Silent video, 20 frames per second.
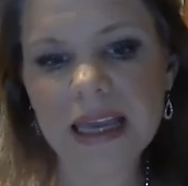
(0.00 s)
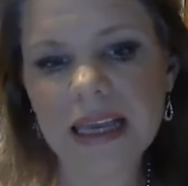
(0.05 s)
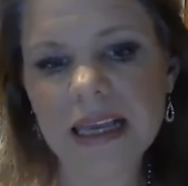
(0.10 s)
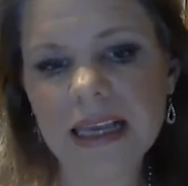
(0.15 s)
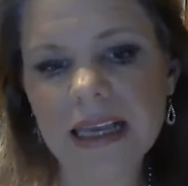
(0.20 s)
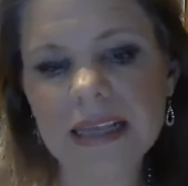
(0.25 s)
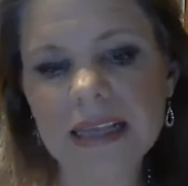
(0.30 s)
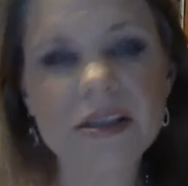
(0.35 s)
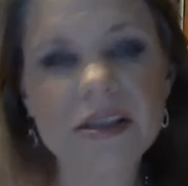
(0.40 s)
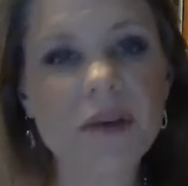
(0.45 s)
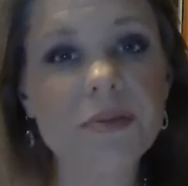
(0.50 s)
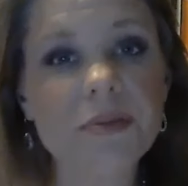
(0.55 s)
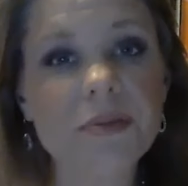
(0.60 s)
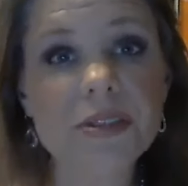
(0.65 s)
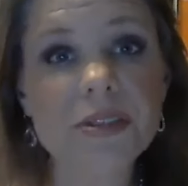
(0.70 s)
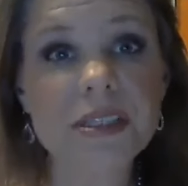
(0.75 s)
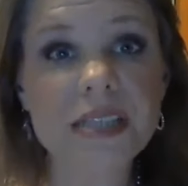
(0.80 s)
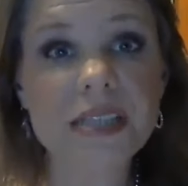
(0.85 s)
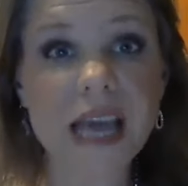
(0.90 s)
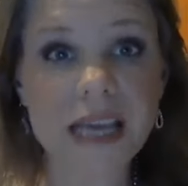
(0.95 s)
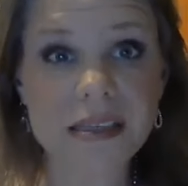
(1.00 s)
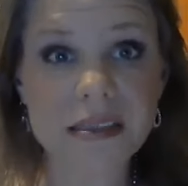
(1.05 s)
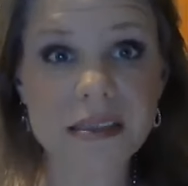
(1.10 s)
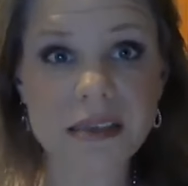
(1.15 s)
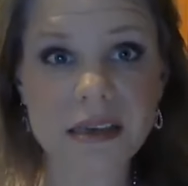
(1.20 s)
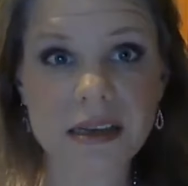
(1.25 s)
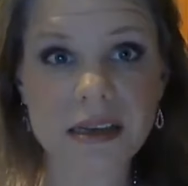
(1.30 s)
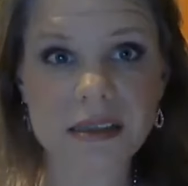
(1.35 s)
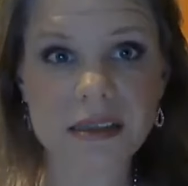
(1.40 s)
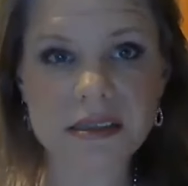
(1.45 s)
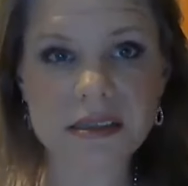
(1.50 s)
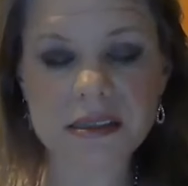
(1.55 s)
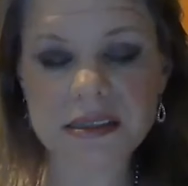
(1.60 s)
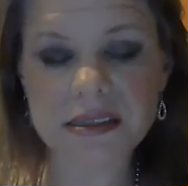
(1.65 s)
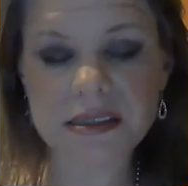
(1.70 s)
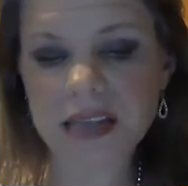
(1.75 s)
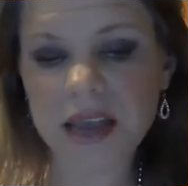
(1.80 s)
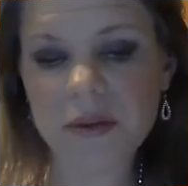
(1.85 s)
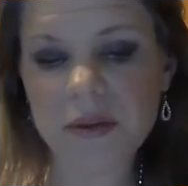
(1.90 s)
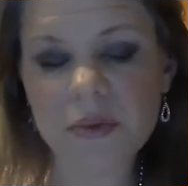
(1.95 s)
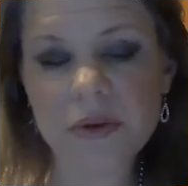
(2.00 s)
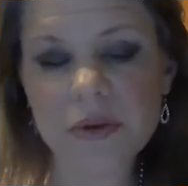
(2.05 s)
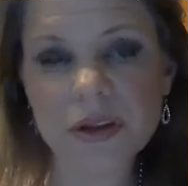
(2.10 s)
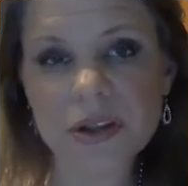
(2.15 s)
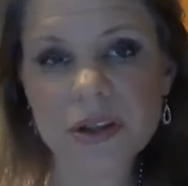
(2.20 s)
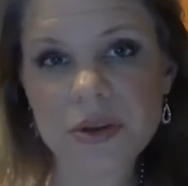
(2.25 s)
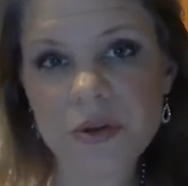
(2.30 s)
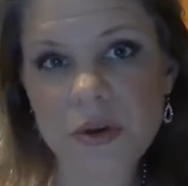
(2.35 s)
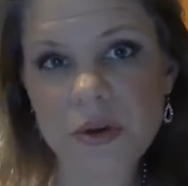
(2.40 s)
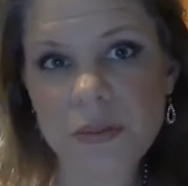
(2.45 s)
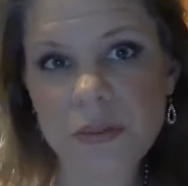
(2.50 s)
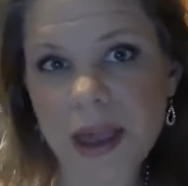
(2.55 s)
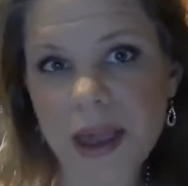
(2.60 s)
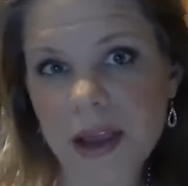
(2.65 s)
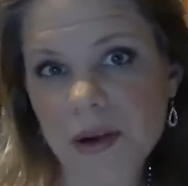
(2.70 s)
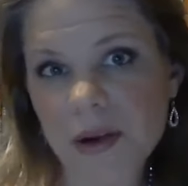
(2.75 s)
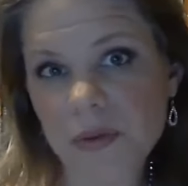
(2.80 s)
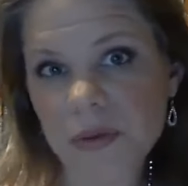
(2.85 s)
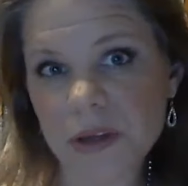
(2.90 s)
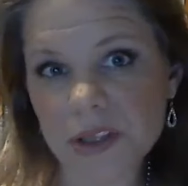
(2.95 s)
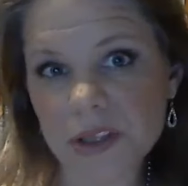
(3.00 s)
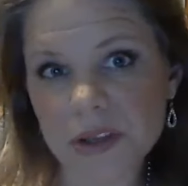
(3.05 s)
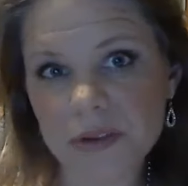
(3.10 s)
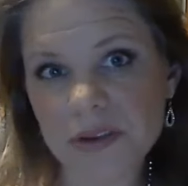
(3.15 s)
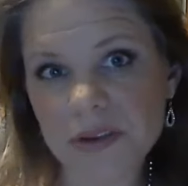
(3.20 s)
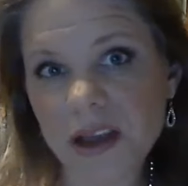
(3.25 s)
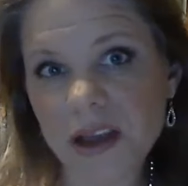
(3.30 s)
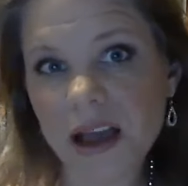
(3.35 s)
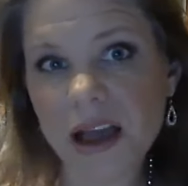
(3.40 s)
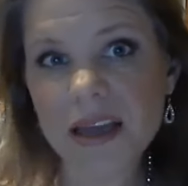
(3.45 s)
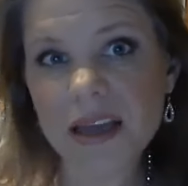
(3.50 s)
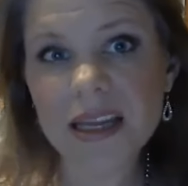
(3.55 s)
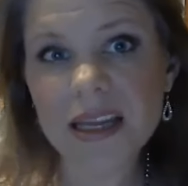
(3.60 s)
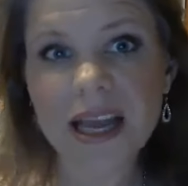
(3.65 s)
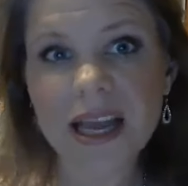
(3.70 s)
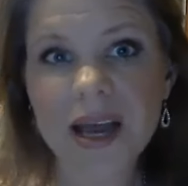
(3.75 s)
is almost testing us to say, will you obey or will you not?